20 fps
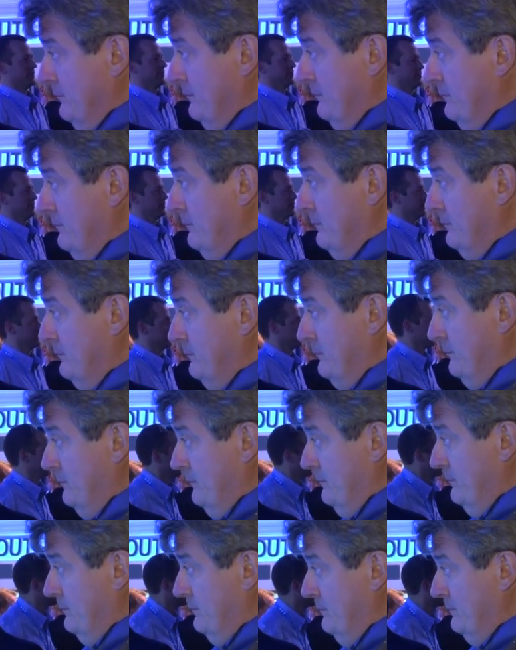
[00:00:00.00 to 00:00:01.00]

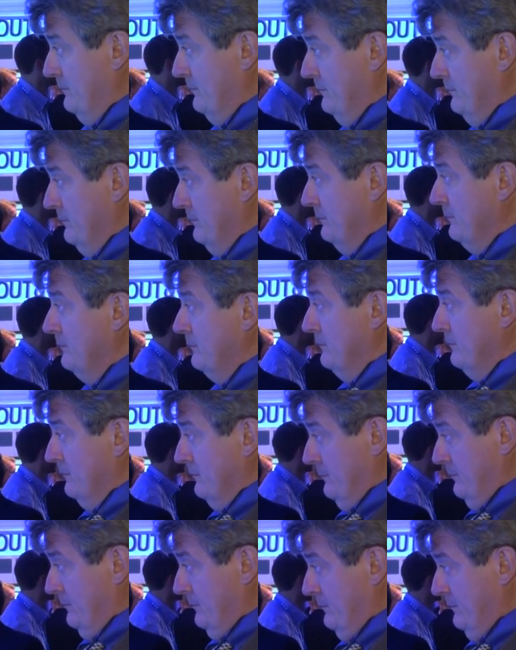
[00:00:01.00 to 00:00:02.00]

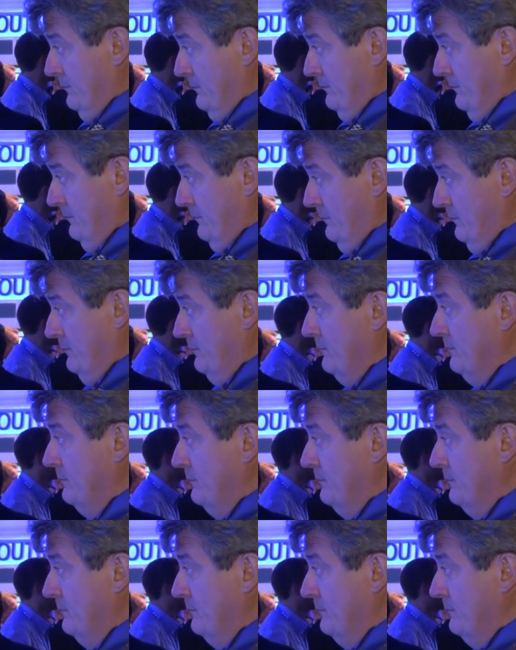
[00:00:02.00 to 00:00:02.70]
(silent)